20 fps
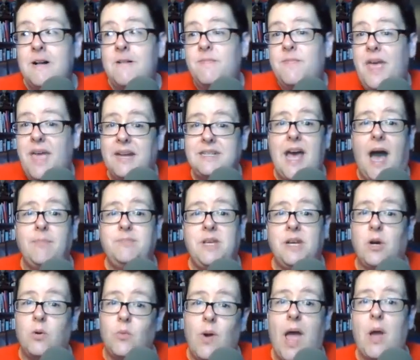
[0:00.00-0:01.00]
they adopted
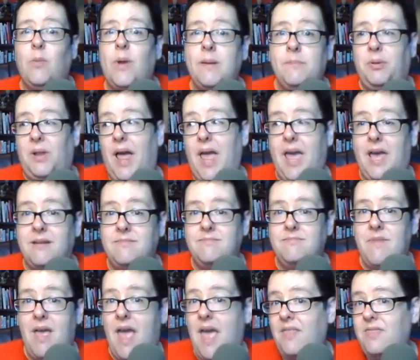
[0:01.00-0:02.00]
a right-wing plan
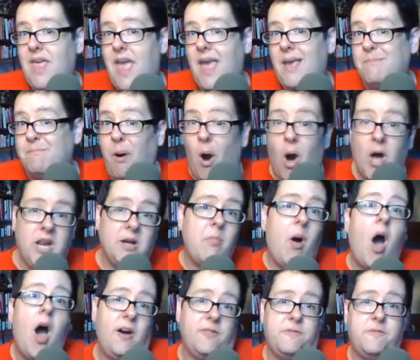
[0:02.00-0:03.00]
and they bought them
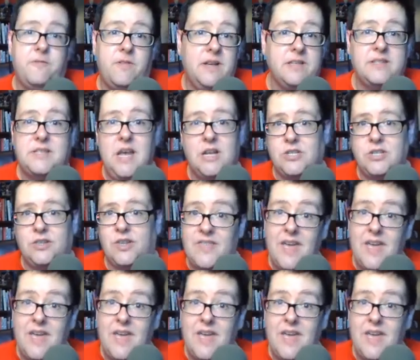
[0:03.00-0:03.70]
off, essentially.